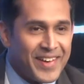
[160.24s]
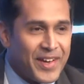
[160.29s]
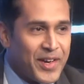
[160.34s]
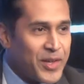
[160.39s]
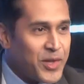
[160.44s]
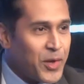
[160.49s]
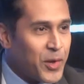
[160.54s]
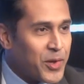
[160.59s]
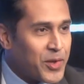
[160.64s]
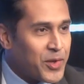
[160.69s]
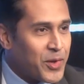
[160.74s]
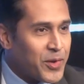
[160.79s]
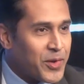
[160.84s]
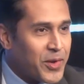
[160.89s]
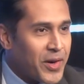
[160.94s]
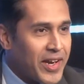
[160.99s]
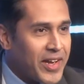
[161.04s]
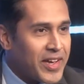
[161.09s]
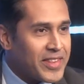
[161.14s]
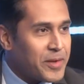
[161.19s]

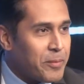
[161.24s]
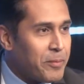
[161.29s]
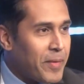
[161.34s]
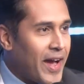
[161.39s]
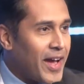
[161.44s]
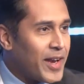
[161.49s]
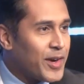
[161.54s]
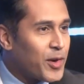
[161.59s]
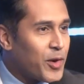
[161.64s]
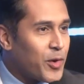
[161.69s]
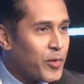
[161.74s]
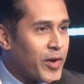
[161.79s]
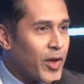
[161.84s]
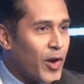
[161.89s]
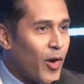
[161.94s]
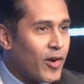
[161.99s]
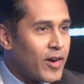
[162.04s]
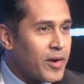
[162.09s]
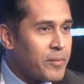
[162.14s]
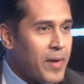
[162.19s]
You get the man who we
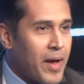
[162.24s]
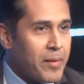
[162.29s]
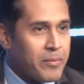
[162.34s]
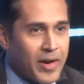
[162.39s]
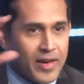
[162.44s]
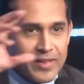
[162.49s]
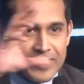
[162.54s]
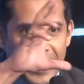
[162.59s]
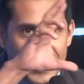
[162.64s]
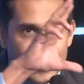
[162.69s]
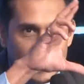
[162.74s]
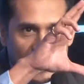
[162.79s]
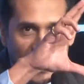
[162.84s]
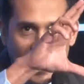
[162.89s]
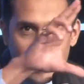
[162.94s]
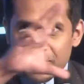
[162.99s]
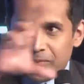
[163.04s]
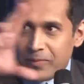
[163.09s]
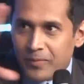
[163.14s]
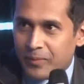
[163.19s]
all remember.
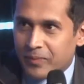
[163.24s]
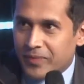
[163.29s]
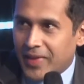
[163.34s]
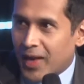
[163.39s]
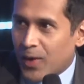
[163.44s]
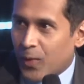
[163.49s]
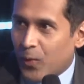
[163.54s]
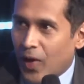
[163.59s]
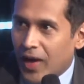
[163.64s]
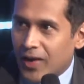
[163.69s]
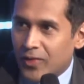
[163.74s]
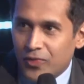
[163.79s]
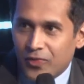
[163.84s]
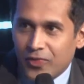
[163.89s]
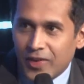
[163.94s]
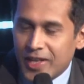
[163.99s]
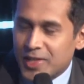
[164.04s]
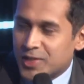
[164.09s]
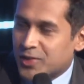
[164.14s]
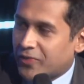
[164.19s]
That one
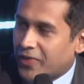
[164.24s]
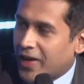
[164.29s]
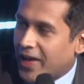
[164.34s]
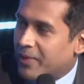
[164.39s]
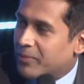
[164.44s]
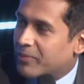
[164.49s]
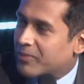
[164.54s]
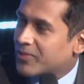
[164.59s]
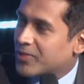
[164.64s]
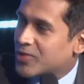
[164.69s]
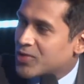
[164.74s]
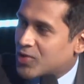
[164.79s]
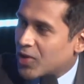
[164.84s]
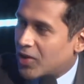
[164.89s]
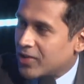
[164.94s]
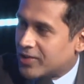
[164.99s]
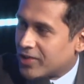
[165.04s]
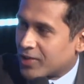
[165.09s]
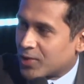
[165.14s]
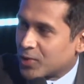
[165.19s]
freeze frame,
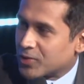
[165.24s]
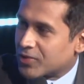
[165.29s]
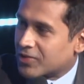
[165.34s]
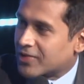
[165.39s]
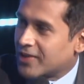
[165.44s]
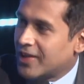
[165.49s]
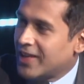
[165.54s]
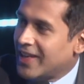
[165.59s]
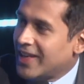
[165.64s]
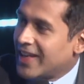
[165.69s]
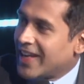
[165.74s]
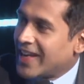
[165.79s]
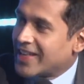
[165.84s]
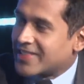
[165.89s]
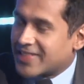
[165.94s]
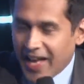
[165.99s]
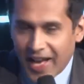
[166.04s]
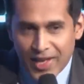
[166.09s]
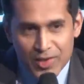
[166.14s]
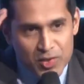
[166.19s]
Jonty Rhodes,
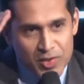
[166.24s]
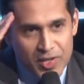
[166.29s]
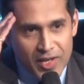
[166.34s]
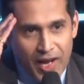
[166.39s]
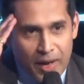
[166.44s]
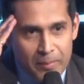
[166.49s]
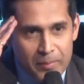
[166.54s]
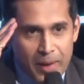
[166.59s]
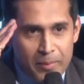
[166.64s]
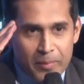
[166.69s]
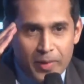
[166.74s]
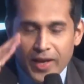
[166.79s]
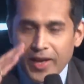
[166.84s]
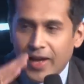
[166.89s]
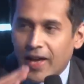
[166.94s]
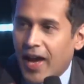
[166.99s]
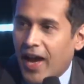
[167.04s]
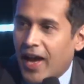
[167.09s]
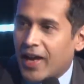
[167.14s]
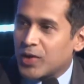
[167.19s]
is etched in our memory.
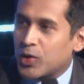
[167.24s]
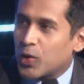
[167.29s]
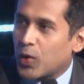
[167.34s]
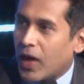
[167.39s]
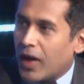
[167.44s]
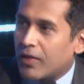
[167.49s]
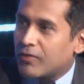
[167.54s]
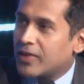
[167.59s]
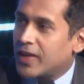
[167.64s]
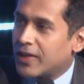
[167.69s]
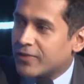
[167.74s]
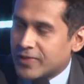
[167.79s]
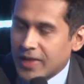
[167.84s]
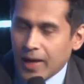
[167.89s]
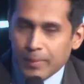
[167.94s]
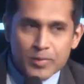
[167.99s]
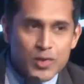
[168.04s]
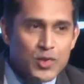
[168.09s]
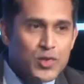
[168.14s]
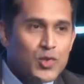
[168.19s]
And you have lived
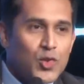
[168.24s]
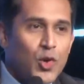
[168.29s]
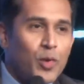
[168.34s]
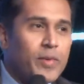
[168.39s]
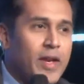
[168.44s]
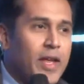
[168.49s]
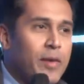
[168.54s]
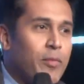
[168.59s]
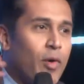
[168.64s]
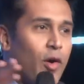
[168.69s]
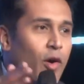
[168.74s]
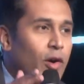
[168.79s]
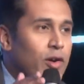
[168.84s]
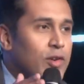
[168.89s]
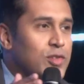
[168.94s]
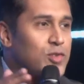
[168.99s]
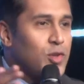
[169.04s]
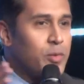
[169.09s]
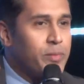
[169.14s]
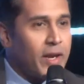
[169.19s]
up to so many more.
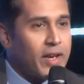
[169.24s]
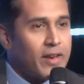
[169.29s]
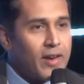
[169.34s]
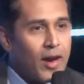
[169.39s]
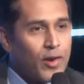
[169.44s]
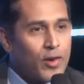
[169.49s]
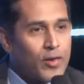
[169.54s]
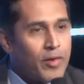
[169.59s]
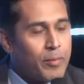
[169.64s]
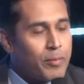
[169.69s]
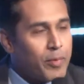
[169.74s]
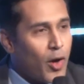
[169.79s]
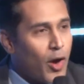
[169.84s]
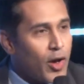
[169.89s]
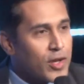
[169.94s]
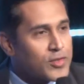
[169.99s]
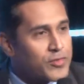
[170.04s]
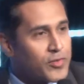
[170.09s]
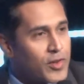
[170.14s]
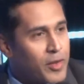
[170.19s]
So big round of
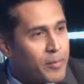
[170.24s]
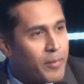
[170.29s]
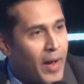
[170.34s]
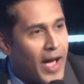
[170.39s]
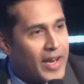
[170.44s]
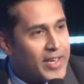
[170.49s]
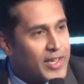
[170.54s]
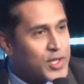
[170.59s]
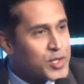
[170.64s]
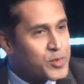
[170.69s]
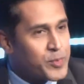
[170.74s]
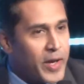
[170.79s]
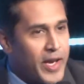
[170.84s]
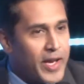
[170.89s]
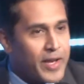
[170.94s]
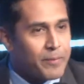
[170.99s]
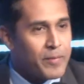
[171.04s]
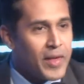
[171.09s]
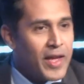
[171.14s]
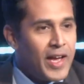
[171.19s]
applause for the man he's been.